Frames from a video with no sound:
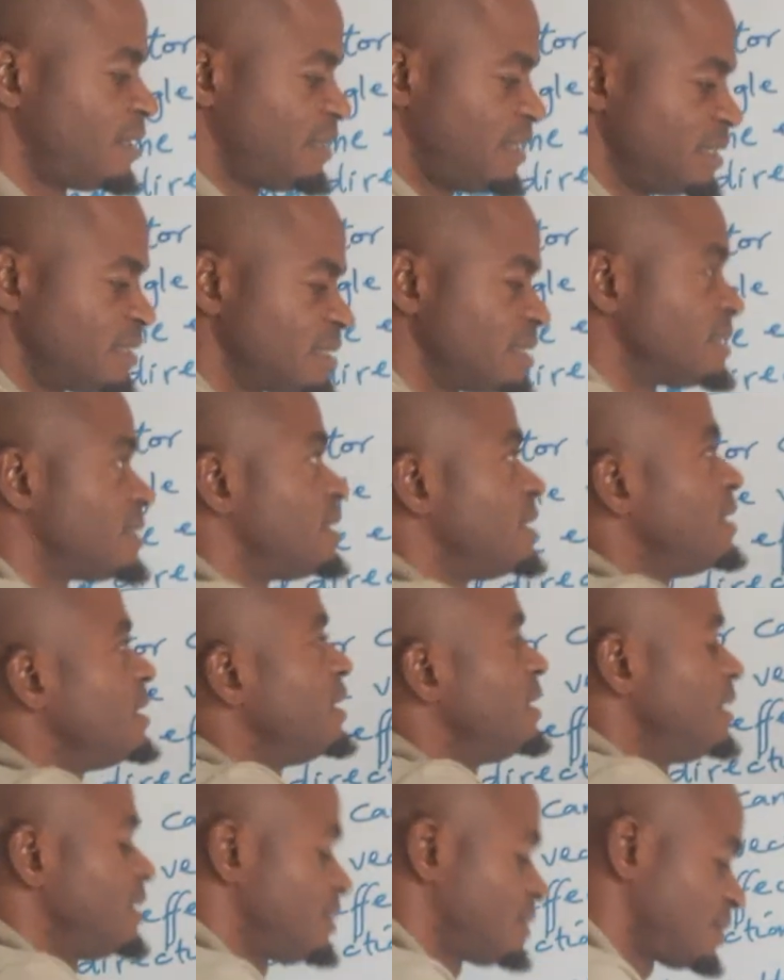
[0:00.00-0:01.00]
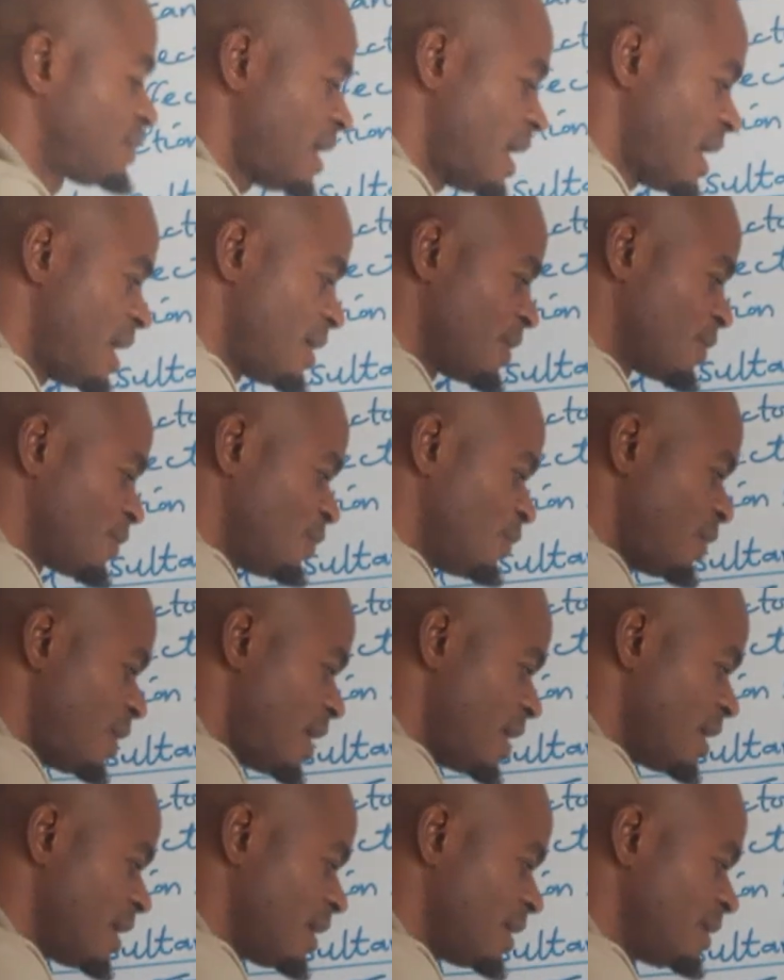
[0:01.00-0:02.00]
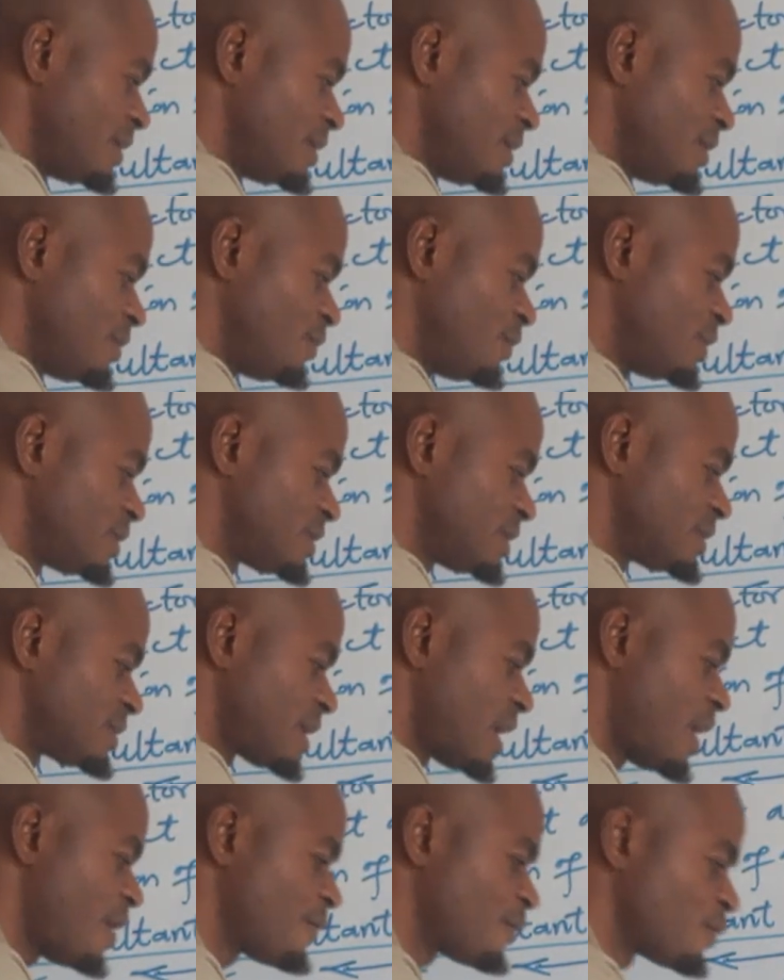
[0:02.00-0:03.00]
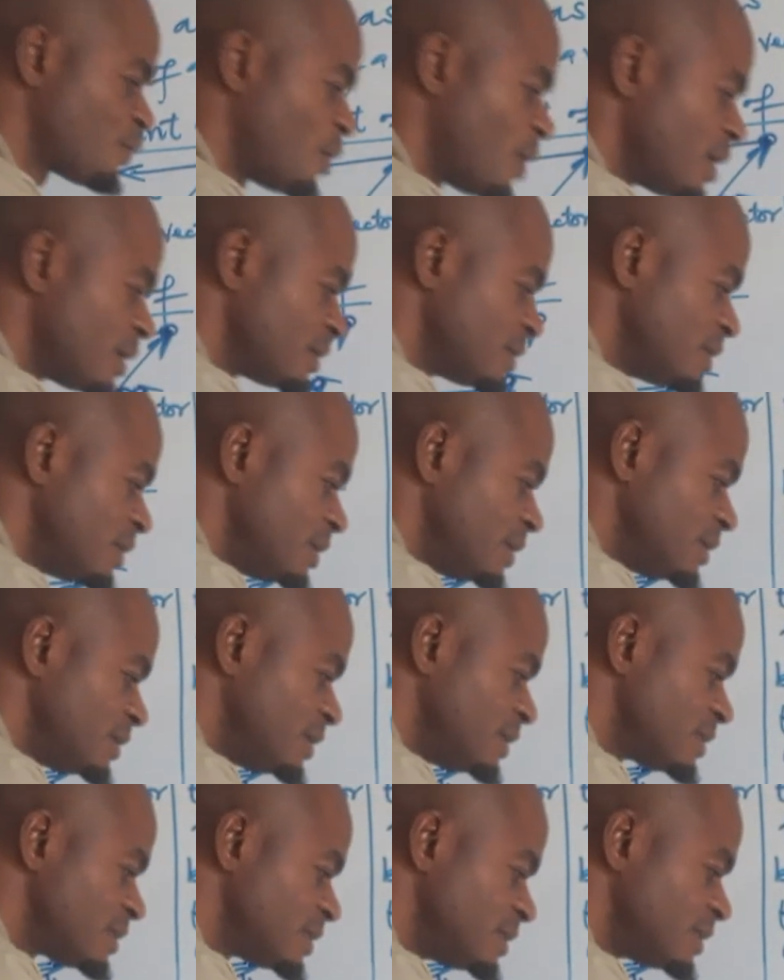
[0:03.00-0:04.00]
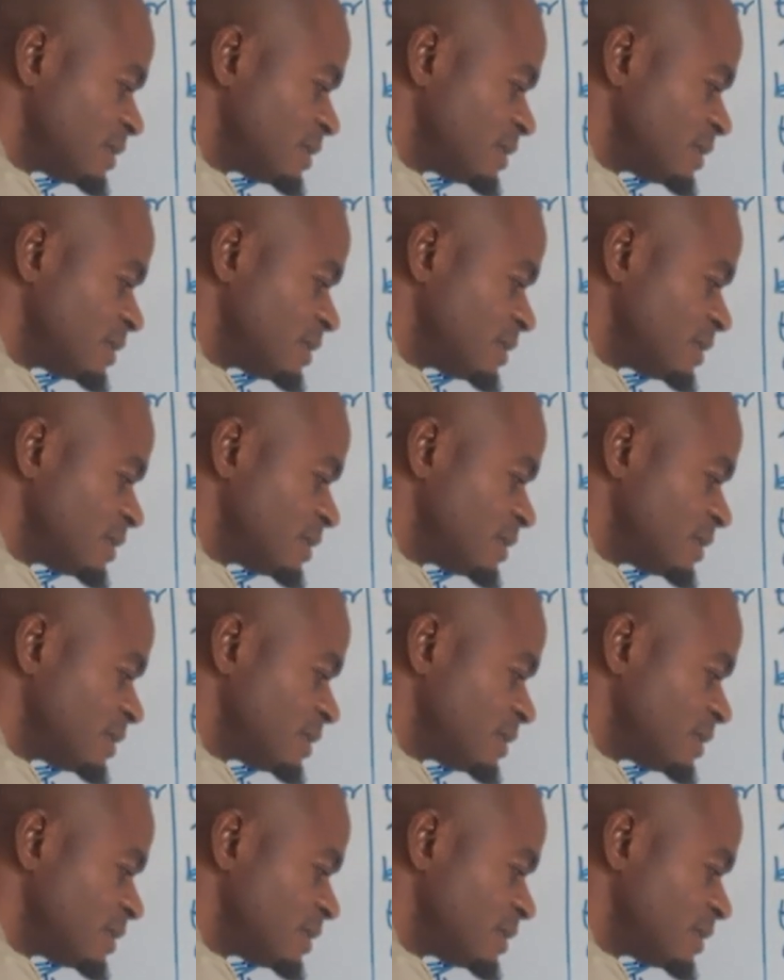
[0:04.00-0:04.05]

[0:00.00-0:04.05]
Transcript: This is the triangle A, which is F1, this is